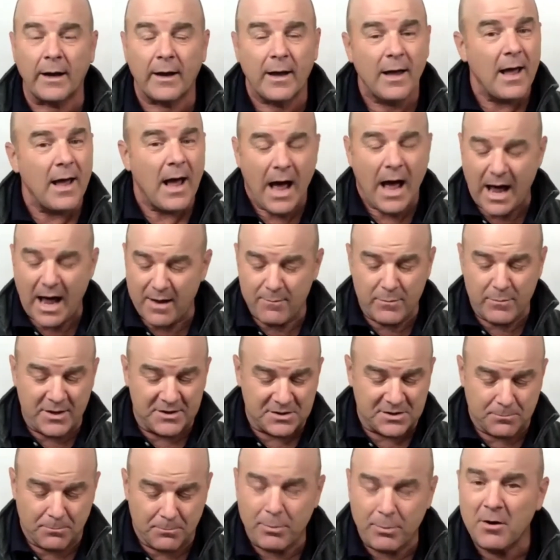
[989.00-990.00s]
I
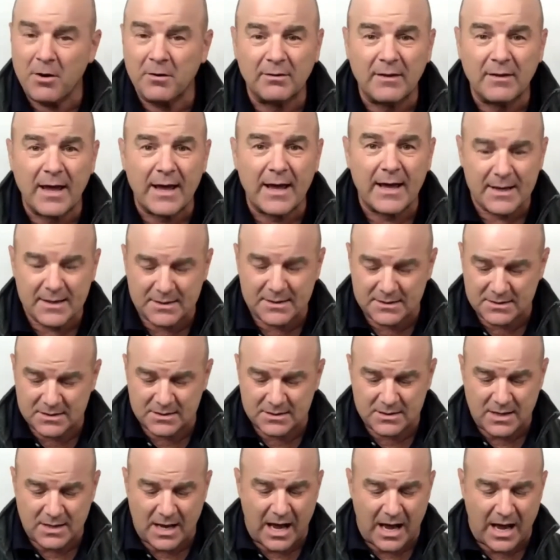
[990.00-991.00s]
missed birthdays,
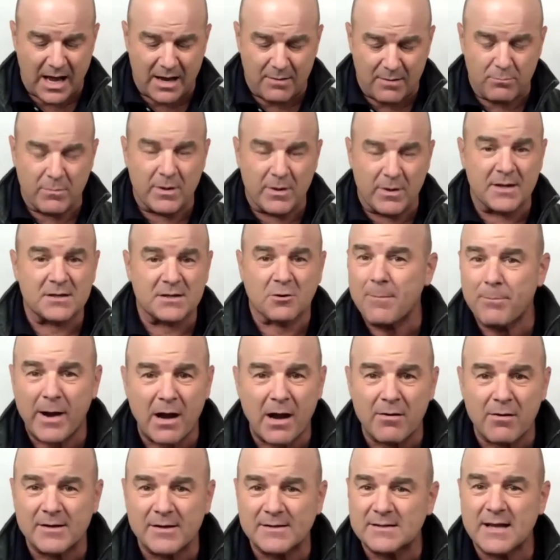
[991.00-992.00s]
I missed
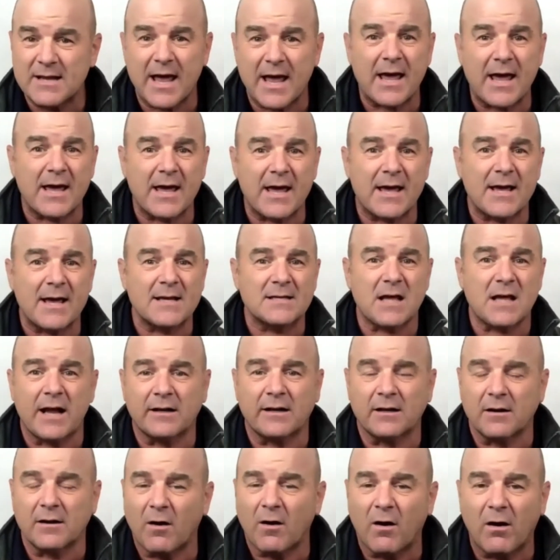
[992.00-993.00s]
grandparents' days, I did
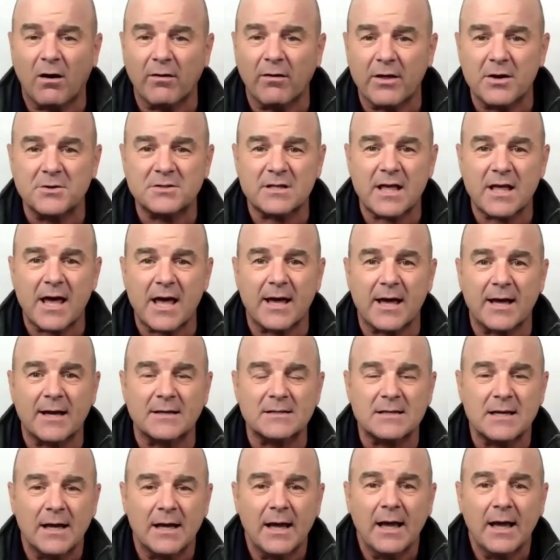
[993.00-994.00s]
all those
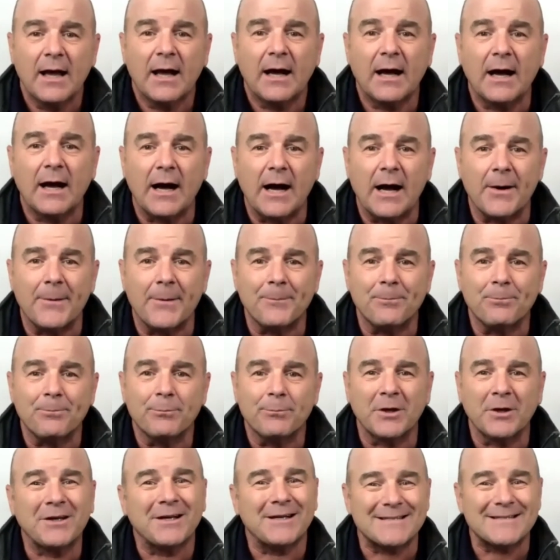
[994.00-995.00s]
things
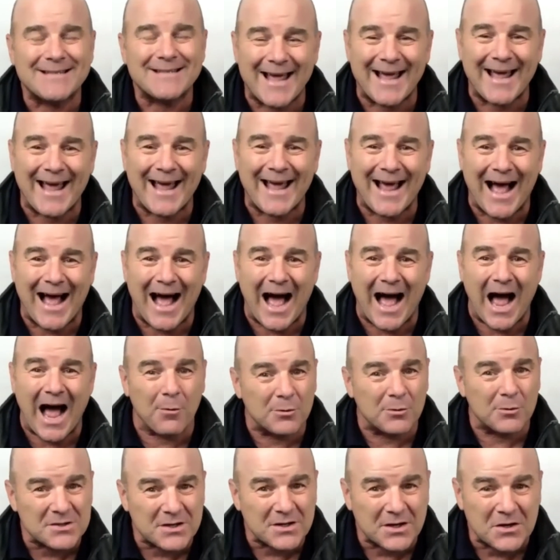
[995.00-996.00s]
because I was
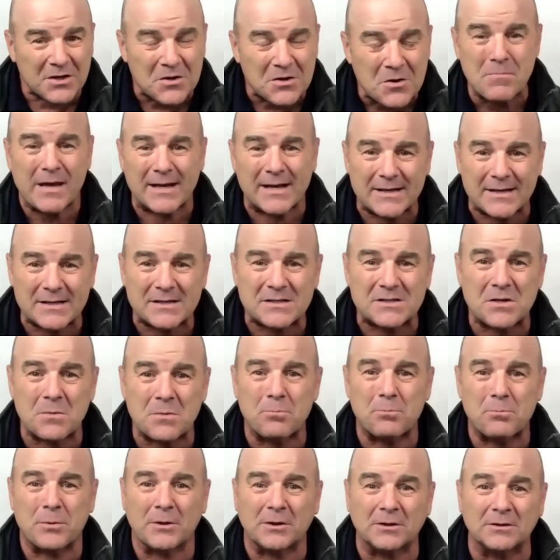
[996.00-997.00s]
committed to
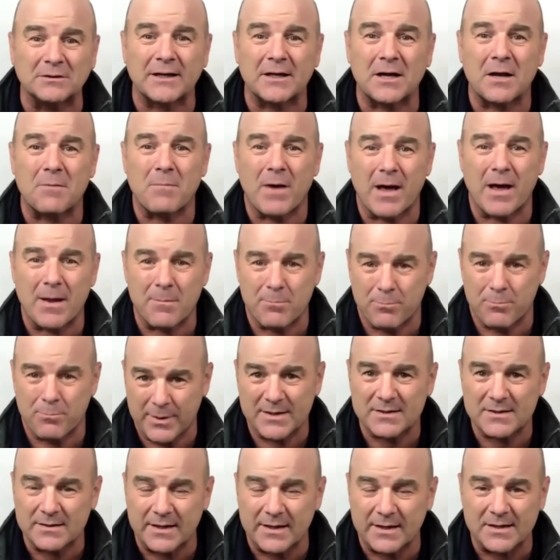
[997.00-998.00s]
building my
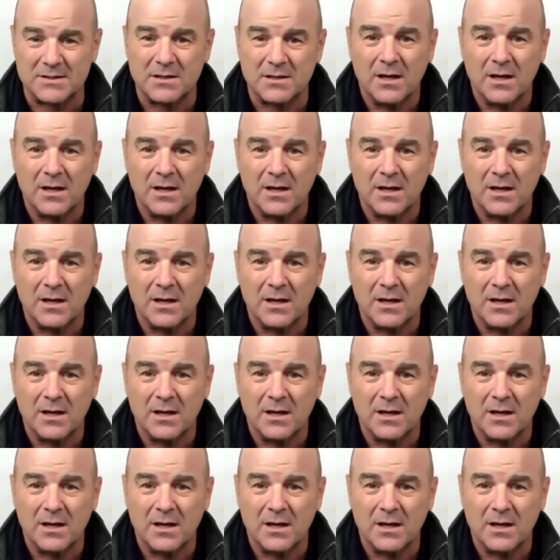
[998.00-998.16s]
business.